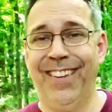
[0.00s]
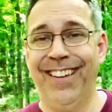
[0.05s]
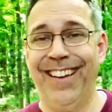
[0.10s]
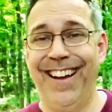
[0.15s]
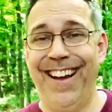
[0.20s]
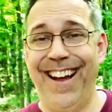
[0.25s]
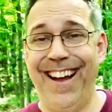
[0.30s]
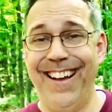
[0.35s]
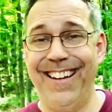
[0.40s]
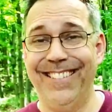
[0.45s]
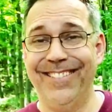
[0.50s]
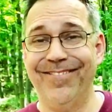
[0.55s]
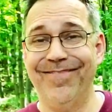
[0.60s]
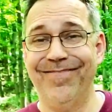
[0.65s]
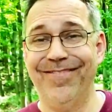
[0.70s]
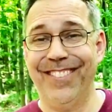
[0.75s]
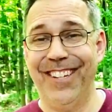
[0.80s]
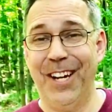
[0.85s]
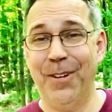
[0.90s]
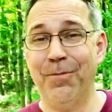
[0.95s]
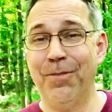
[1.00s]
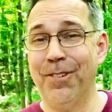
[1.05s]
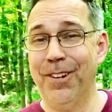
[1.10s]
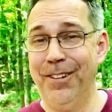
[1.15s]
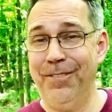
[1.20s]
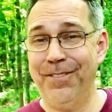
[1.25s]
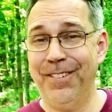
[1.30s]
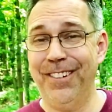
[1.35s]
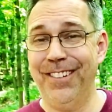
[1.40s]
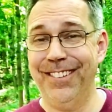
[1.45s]
Hi, I'm
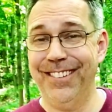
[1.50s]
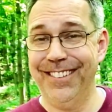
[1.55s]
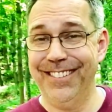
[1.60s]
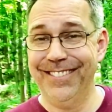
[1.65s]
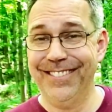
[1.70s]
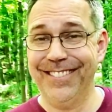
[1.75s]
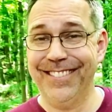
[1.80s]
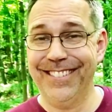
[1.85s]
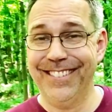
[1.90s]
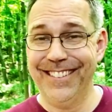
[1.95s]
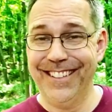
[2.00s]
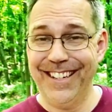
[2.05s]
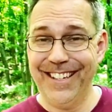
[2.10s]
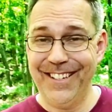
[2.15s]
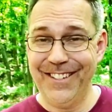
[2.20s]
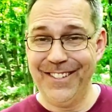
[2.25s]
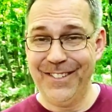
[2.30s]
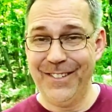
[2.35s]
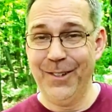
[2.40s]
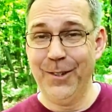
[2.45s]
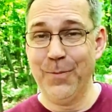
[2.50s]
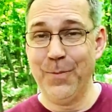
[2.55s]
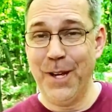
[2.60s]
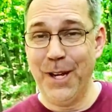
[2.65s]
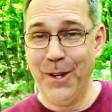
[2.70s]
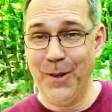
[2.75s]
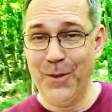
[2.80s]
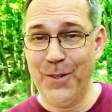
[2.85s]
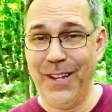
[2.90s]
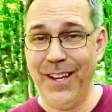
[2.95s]
Free and I just sewed
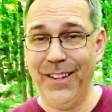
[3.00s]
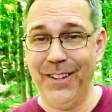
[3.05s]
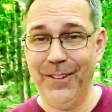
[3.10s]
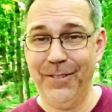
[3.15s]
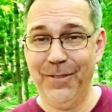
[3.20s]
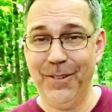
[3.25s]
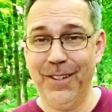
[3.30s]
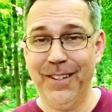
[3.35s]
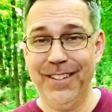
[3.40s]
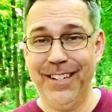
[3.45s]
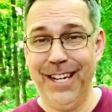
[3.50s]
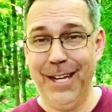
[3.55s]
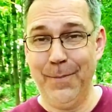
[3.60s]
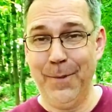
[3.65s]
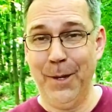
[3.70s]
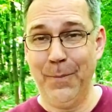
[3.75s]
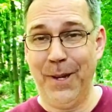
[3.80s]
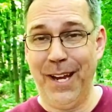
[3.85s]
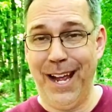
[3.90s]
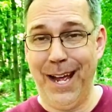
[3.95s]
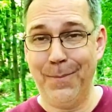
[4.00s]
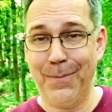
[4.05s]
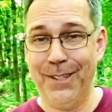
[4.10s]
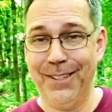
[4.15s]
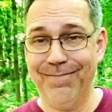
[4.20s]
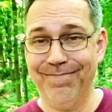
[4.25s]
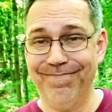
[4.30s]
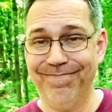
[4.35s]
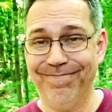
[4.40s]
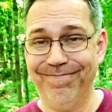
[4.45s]
my own tether for a DMM captain.
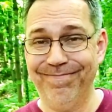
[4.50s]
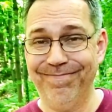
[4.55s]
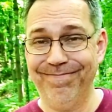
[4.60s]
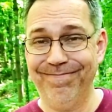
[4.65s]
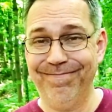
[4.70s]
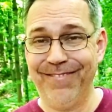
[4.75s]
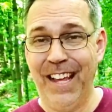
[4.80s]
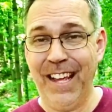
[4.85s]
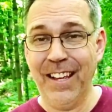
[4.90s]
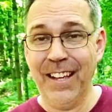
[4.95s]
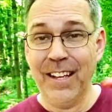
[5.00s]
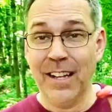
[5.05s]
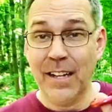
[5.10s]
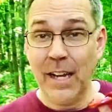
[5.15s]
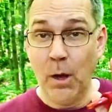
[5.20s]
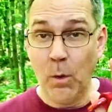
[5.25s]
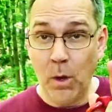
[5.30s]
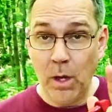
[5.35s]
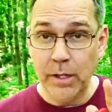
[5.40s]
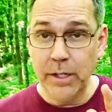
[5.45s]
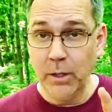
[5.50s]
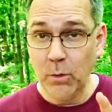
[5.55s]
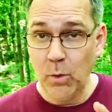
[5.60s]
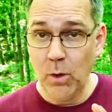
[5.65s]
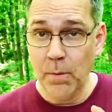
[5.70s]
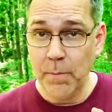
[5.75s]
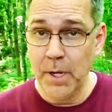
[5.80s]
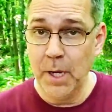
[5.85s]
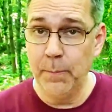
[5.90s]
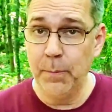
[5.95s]
Now while you're
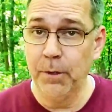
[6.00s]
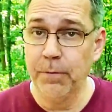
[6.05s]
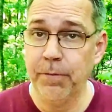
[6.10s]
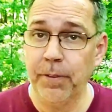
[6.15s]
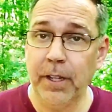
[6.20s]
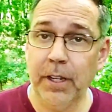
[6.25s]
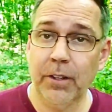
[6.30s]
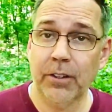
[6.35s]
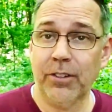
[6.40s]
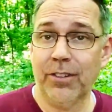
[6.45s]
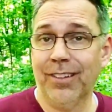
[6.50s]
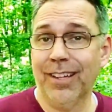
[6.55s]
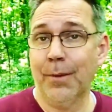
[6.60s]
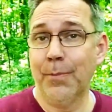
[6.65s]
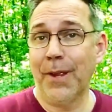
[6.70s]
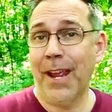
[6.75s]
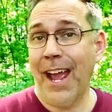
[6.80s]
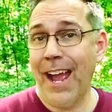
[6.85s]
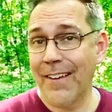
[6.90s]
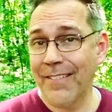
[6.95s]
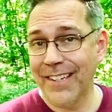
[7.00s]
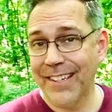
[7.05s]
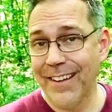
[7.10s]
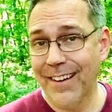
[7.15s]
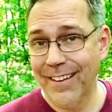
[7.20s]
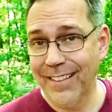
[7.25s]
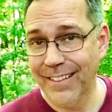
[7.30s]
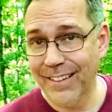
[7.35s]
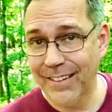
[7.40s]
warming up your fingers to let me have it down in the